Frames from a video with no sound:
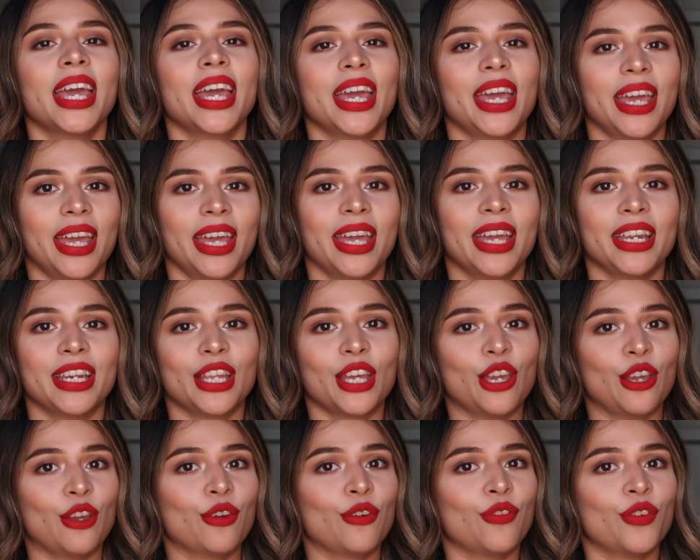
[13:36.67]
And
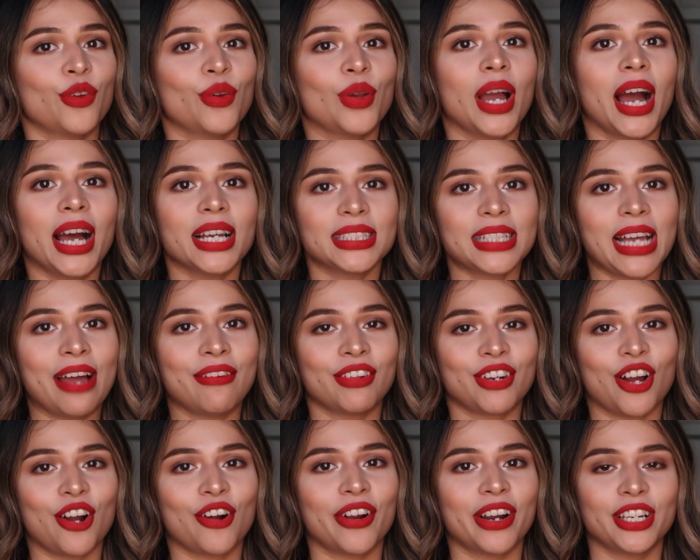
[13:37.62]
if you guys
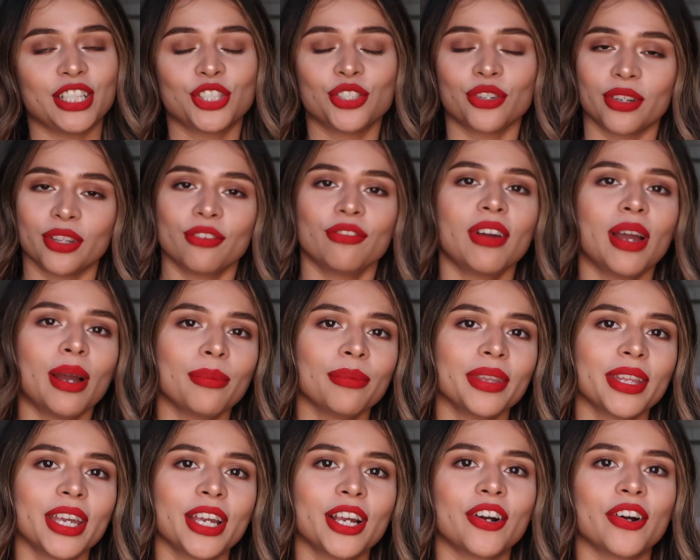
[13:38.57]
haven't already joined the family,